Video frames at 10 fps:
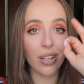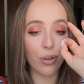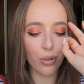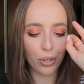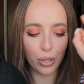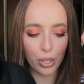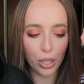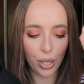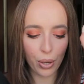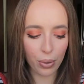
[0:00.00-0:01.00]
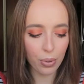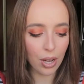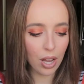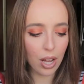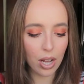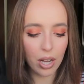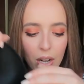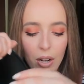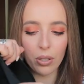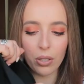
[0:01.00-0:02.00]
and you're good to go.
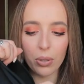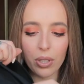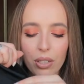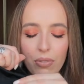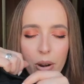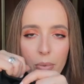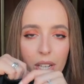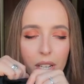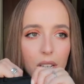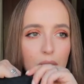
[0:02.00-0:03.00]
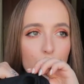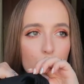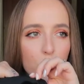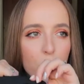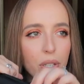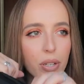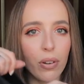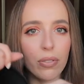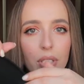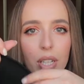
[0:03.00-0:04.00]
Also, this fabric is super
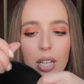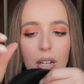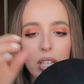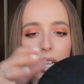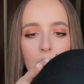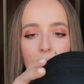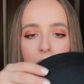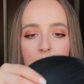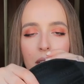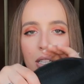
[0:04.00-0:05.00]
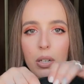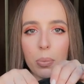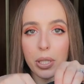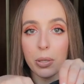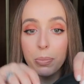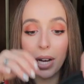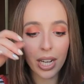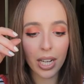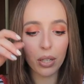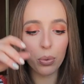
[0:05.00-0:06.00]
soft. It has a little bit of
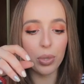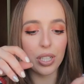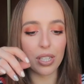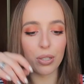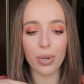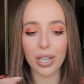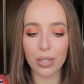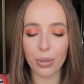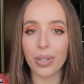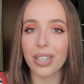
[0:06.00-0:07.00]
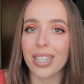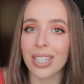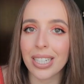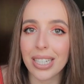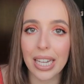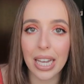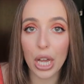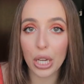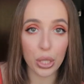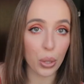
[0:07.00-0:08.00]
padding, which is great, so it doesn't
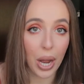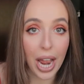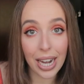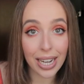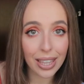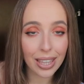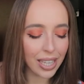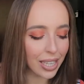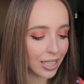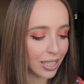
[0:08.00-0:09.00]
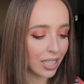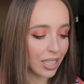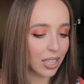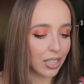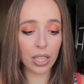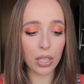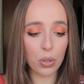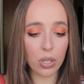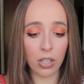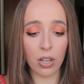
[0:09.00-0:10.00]
show anything. I
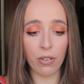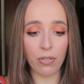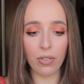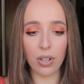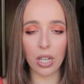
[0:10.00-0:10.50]
use a lot of